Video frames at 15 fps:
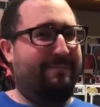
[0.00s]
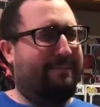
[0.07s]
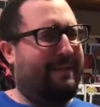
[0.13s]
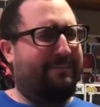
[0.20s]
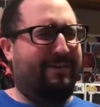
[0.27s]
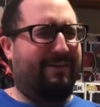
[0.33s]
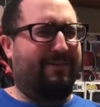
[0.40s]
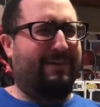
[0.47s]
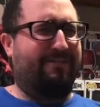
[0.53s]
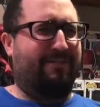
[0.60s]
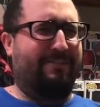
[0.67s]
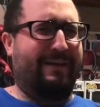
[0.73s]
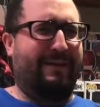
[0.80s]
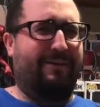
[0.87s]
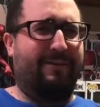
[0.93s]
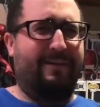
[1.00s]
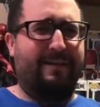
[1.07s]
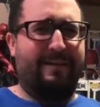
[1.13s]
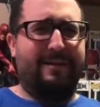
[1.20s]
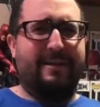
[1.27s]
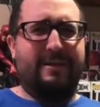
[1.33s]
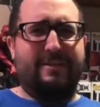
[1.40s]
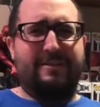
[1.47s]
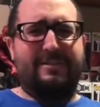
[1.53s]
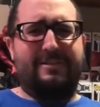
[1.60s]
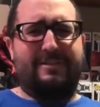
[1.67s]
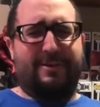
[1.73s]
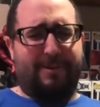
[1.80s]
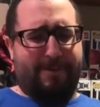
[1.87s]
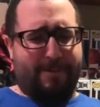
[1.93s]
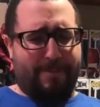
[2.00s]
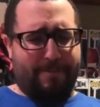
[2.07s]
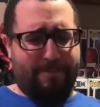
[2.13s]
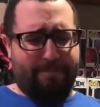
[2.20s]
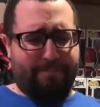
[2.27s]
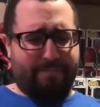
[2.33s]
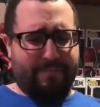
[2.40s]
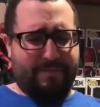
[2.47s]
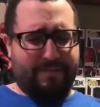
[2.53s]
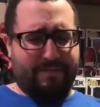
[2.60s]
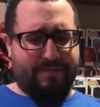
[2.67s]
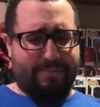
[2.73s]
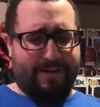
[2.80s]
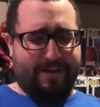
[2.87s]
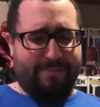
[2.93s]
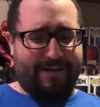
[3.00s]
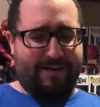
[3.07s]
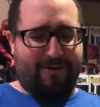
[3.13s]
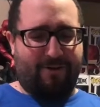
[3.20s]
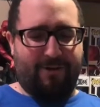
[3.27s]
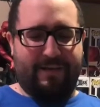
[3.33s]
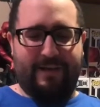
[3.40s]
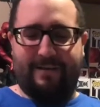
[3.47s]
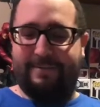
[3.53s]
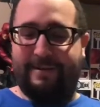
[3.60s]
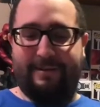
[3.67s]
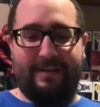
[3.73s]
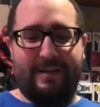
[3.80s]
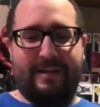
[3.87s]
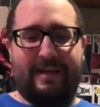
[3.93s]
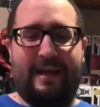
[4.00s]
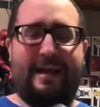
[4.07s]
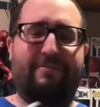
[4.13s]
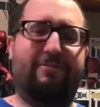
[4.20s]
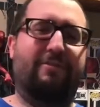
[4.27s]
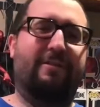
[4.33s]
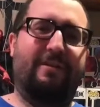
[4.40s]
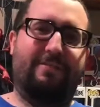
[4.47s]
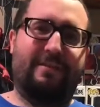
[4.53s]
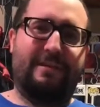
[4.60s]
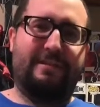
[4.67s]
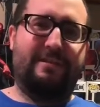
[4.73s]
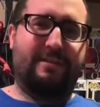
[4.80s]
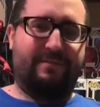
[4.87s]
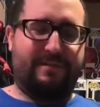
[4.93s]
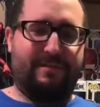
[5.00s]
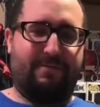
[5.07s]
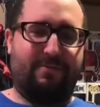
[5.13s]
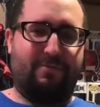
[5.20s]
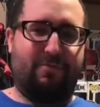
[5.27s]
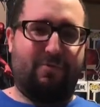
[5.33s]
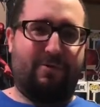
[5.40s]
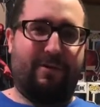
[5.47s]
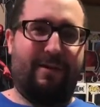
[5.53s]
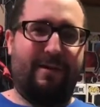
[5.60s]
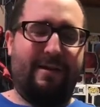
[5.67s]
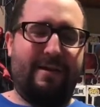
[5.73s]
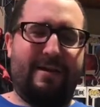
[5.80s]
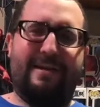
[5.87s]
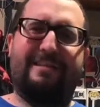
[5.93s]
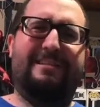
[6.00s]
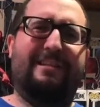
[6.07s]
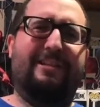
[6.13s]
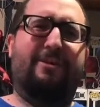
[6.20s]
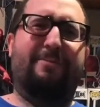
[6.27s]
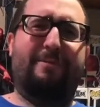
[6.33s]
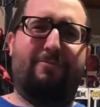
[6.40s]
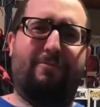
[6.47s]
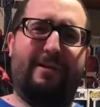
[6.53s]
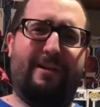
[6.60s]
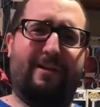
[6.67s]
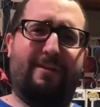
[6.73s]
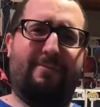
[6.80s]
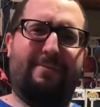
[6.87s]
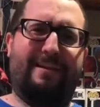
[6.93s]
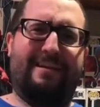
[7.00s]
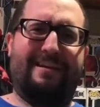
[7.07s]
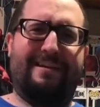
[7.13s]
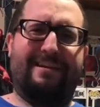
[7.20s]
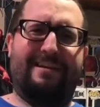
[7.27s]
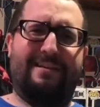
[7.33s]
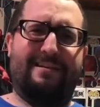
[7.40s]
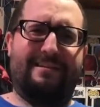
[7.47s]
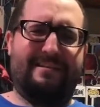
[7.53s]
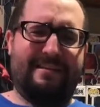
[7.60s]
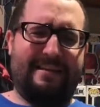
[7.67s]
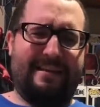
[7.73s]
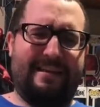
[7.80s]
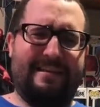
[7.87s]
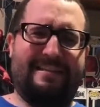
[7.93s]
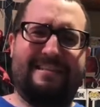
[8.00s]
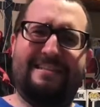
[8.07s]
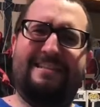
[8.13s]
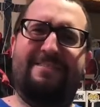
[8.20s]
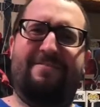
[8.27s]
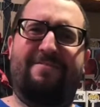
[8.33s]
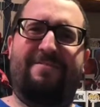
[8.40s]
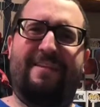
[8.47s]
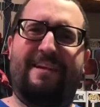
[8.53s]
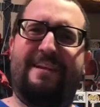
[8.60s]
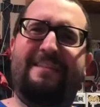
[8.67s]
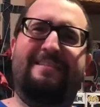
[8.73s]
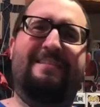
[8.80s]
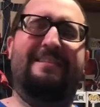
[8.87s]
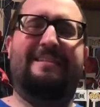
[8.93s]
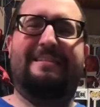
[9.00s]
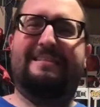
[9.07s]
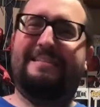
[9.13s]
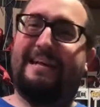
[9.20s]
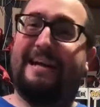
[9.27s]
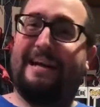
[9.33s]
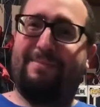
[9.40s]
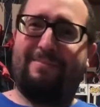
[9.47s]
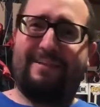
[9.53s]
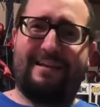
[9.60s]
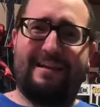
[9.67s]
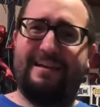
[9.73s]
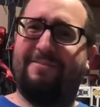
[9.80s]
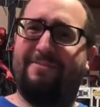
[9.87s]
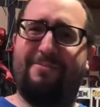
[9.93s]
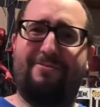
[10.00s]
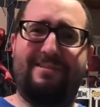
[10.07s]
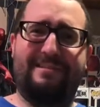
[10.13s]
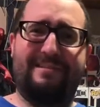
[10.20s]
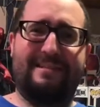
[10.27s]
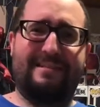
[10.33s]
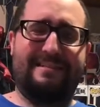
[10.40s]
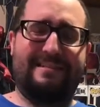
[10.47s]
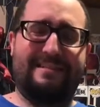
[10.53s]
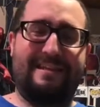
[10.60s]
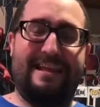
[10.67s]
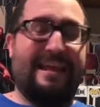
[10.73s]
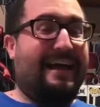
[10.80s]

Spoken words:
maybe I'll give them out. So, Spider-Man Homecoming, after the events of Civil War. It's a little bit weird because it doesn't fit into the timeline everyone says, and